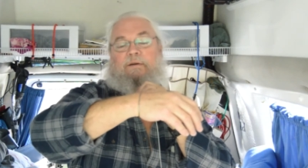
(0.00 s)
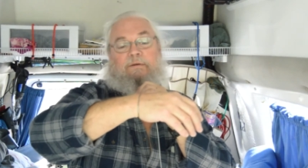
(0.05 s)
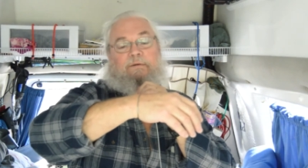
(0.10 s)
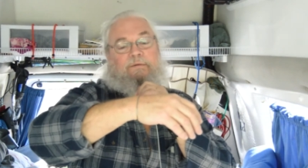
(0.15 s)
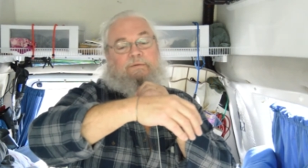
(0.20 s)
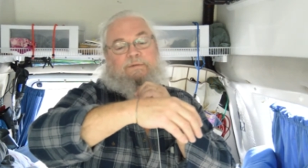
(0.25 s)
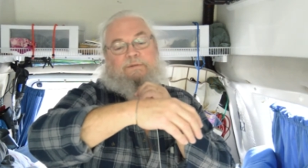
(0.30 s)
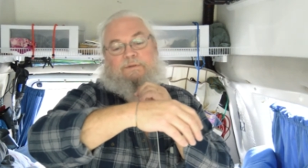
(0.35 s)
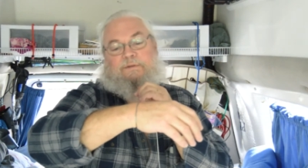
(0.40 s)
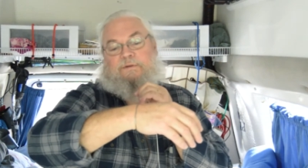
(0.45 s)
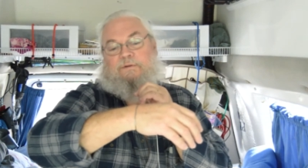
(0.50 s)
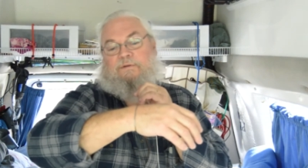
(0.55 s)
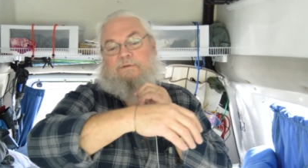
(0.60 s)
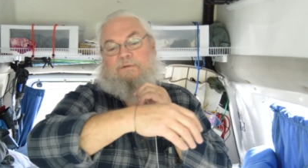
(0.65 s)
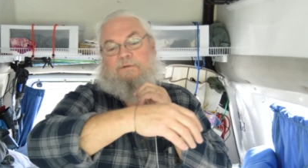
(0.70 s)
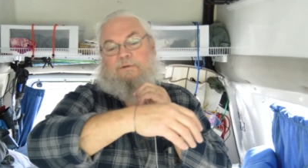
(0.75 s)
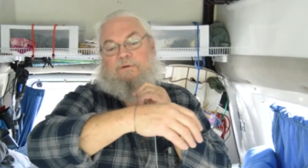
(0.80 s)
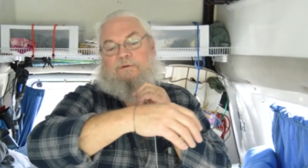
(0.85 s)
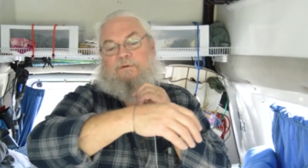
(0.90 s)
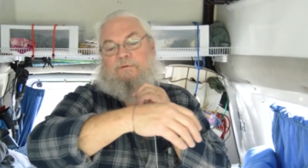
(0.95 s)

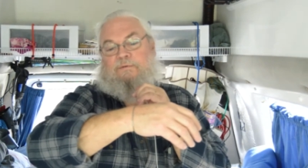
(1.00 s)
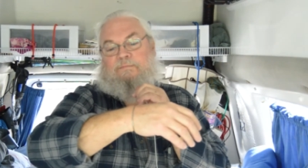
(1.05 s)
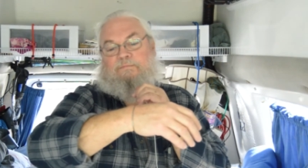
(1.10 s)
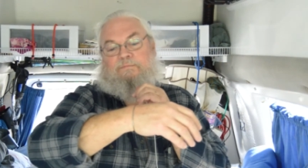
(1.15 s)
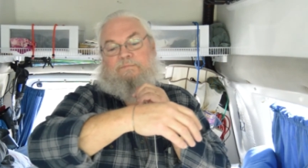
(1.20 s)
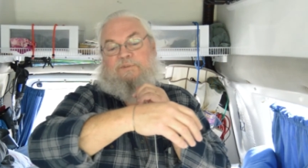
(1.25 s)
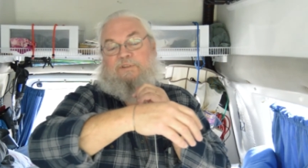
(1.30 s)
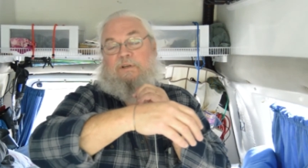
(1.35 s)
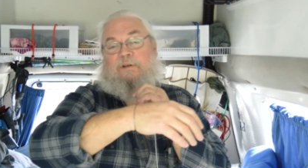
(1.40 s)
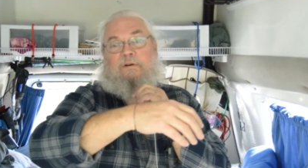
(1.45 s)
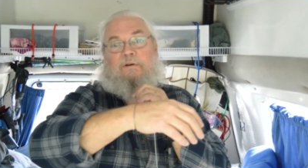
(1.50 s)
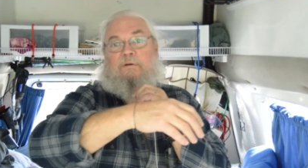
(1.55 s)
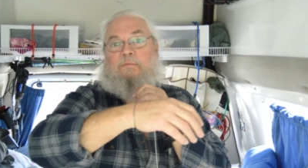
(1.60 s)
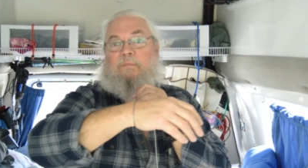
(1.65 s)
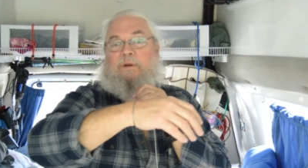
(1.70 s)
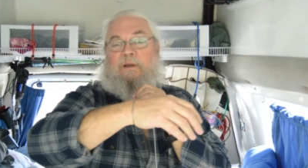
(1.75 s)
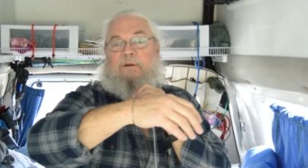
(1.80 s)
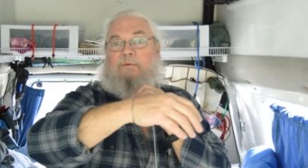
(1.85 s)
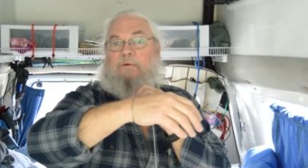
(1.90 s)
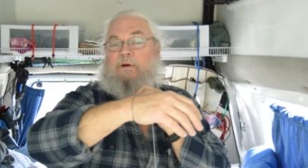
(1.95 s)
Your dinner
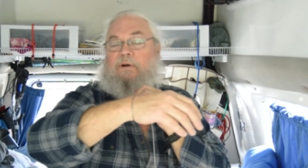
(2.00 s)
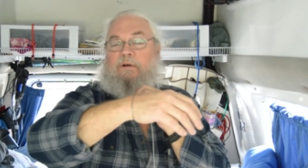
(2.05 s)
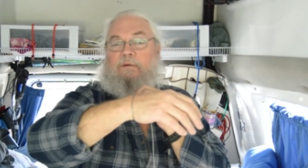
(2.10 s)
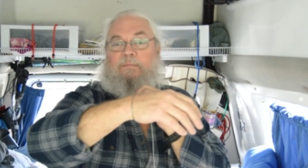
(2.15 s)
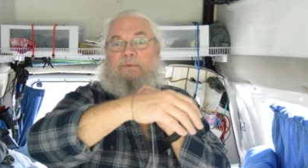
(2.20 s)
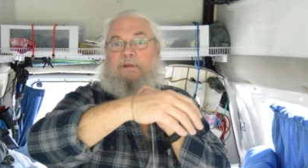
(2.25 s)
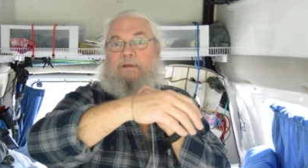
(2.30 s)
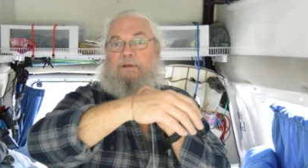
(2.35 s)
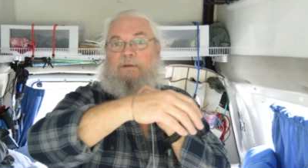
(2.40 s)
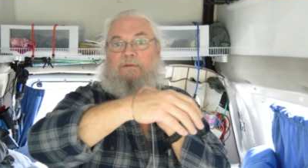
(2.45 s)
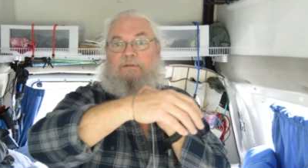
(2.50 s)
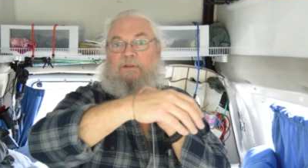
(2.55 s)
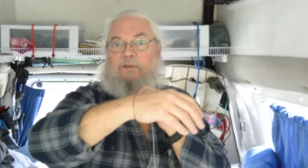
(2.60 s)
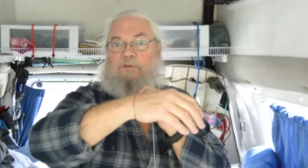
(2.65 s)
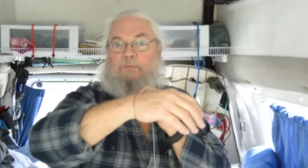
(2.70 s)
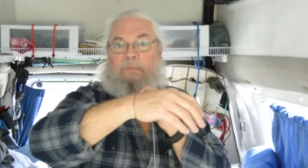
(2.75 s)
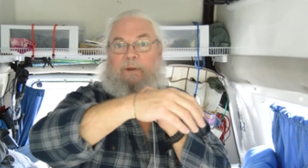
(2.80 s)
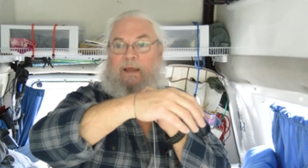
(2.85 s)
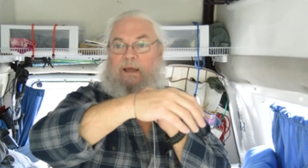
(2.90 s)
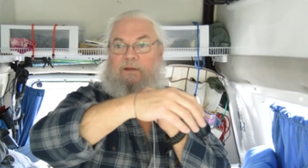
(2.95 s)
may well be
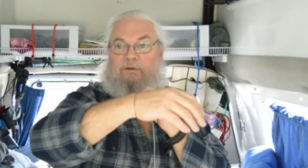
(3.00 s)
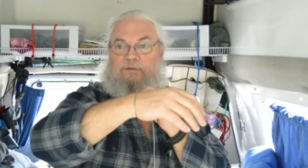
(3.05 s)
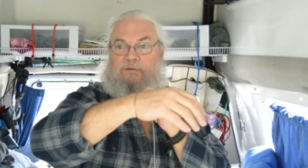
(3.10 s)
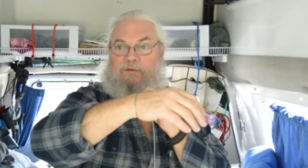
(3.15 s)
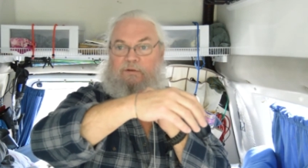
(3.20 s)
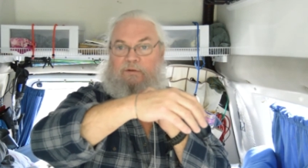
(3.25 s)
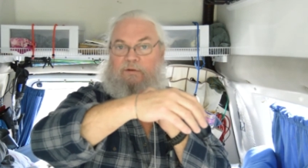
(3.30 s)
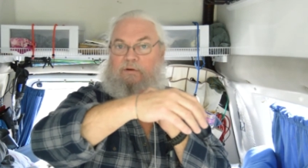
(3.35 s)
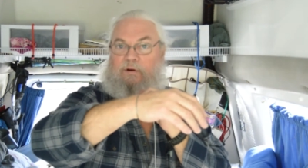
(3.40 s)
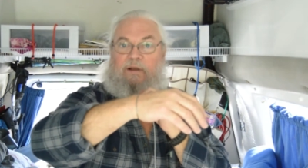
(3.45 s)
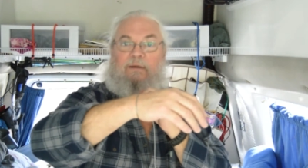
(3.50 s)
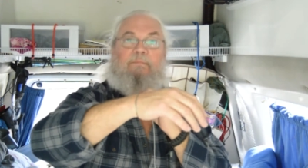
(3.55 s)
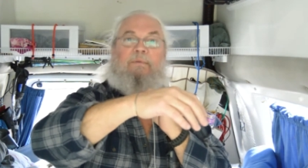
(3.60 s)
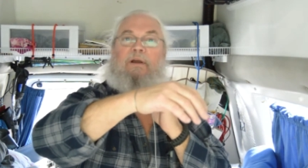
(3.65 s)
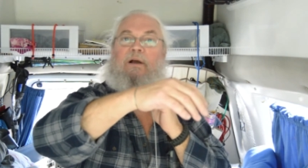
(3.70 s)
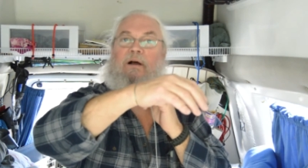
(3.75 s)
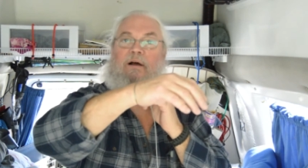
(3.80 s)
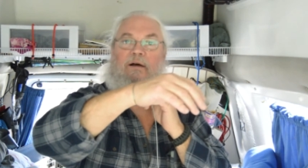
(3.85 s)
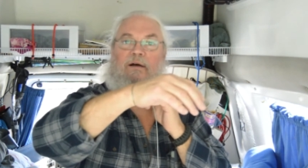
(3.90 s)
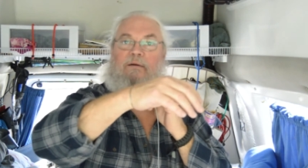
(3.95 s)
dispatched to the great
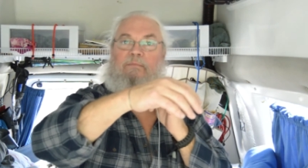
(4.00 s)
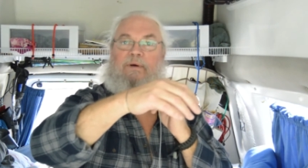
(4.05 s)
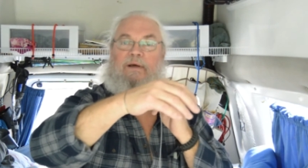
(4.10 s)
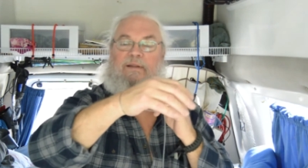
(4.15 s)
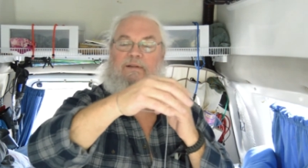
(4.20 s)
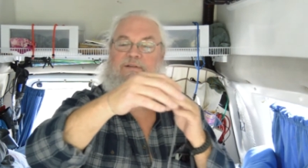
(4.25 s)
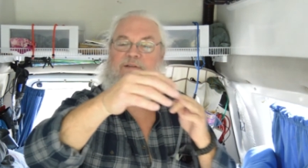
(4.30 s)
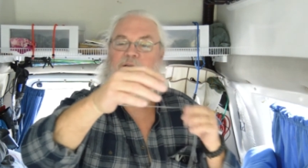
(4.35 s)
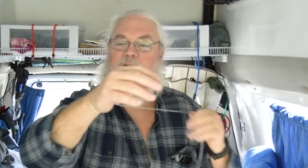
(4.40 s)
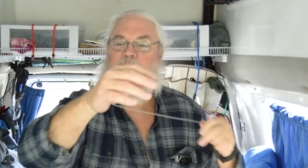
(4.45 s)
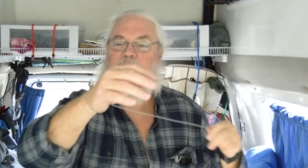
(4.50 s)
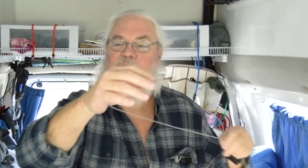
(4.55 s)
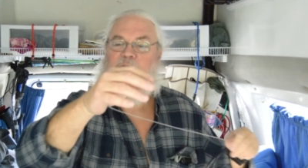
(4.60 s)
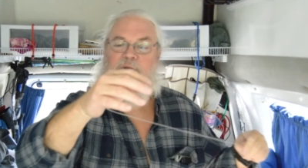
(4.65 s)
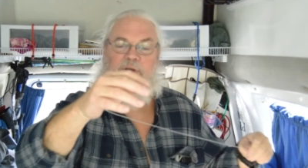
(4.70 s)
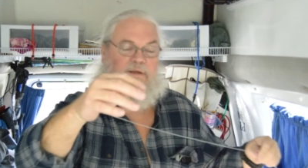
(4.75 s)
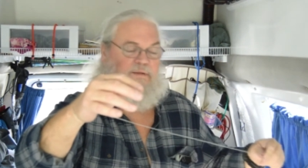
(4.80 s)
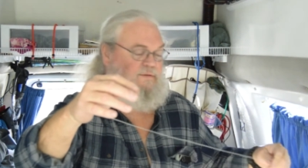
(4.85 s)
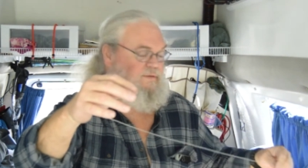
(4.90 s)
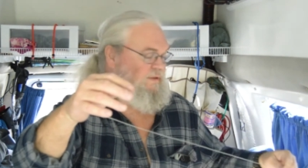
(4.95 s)
beyond by the time you
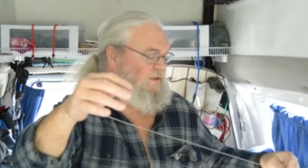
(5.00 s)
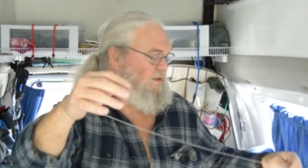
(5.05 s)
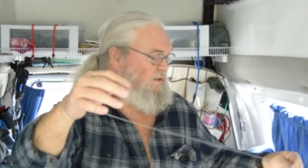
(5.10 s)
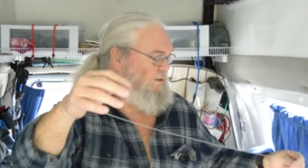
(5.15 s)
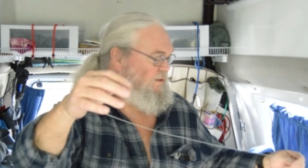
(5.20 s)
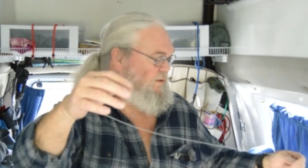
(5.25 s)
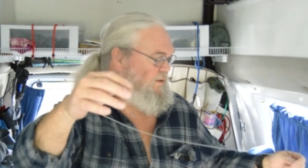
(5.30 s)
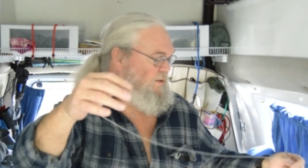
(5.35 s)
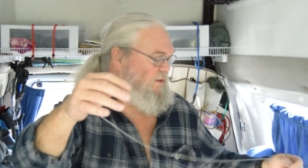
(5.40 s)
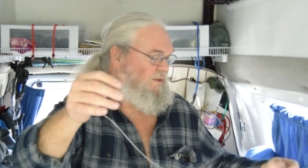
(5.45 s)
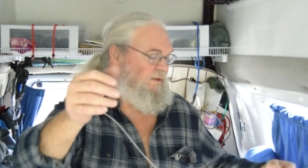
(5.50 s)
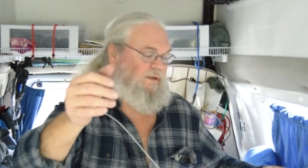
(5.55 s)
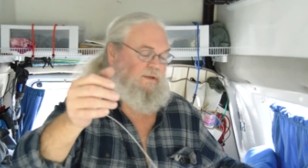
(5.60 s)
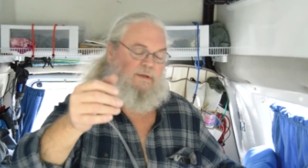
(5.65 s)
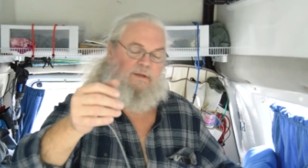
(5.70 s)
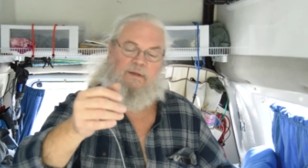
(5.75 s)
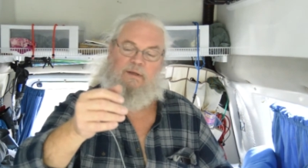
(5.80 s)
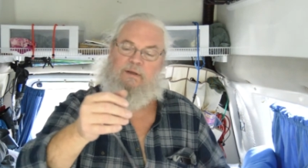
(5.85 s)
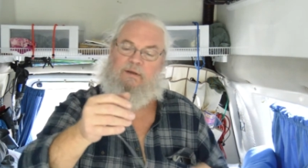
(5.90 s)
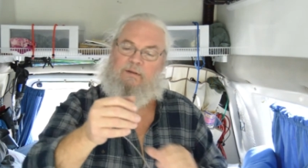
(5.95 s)
get there.
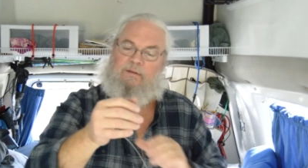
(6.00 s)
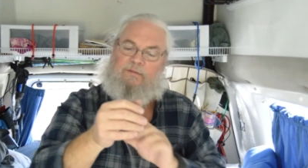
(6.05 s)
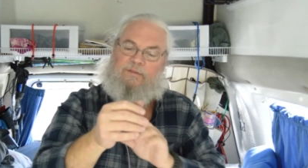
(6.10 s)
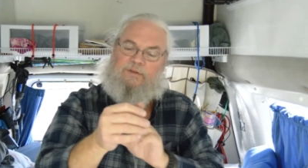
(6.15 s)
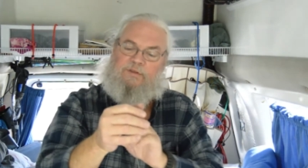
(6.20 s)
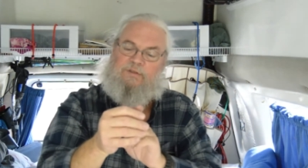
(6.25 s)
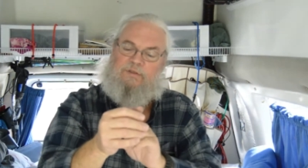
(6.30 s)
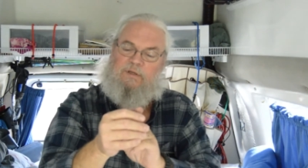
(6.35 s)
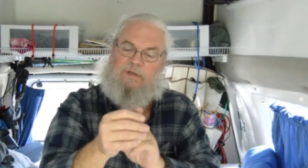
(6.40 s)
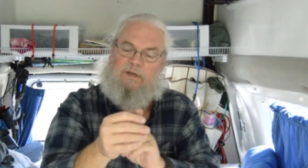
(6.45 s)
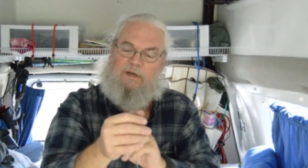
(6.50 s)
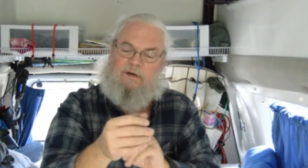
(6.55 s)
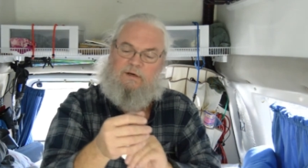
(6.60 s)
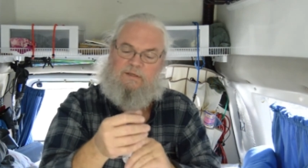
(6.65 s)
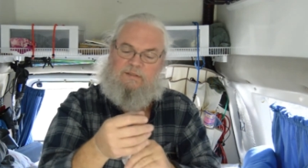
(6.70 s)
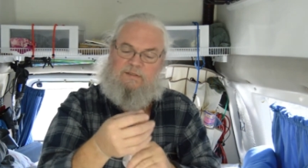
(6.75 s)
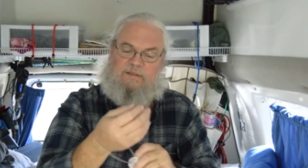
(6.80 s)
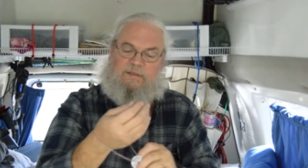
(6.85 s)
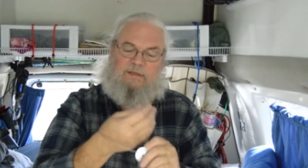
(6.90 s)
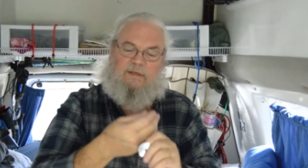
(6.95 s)
The snare
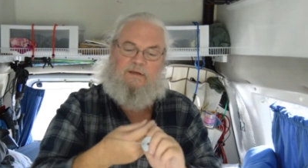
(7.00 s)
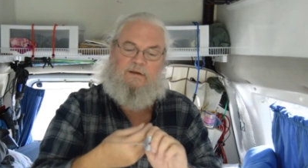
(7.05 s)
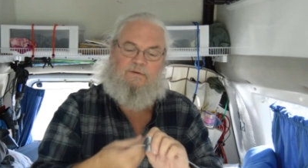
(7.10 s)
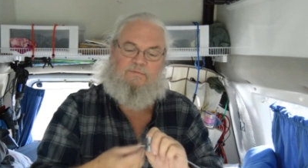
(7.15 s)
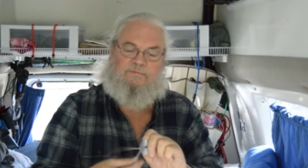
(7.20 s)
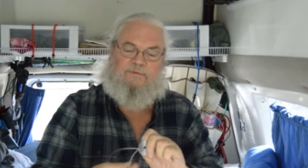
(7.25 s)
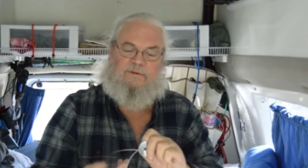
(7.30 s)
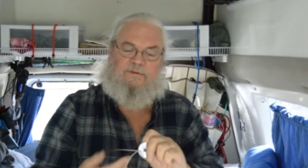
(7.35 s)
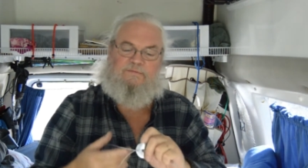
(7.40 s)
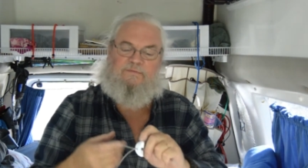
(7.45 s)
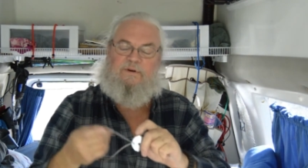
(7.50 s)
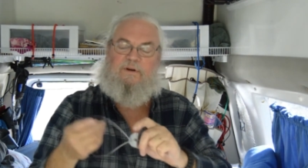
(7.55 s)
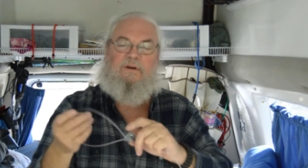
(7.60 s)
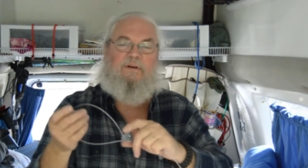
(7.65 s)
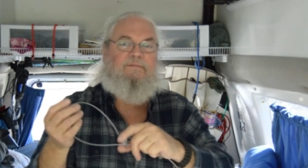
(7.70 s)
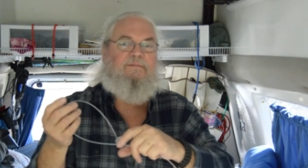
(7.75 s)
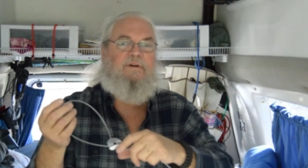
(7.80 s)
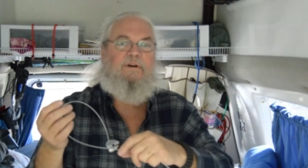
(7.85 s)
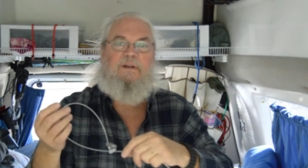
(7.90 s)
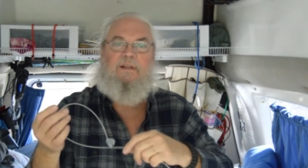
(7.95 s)
itself is
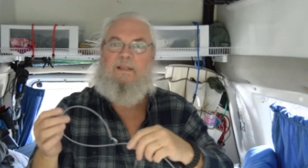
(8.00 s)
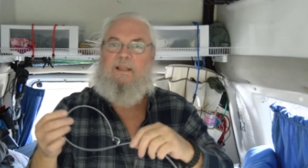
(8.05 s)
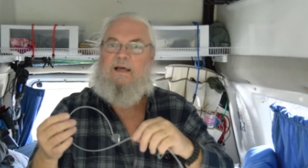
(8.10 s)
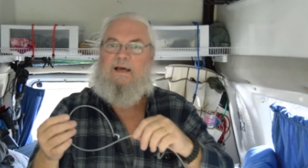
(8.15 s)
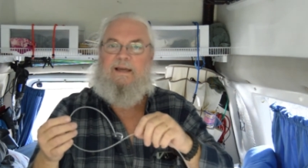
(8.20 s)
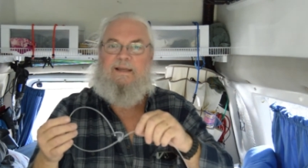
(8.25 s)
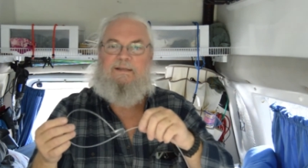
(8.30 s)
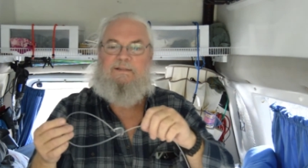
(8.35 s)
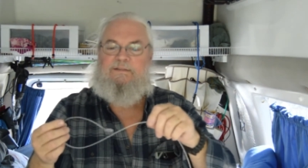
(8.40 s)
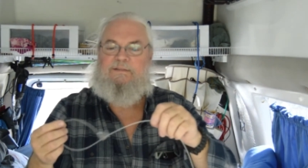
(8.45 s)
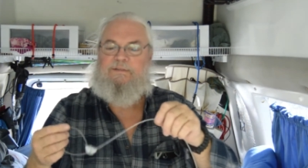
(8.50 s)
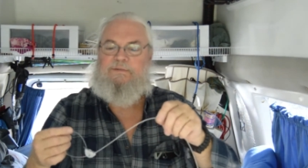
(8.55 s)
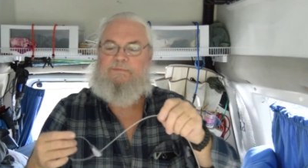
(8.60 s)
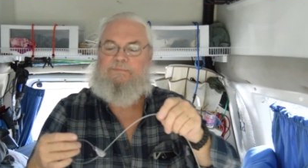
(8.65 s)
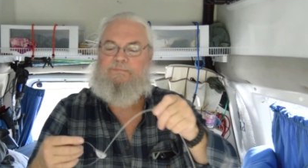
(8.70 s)
very, very light.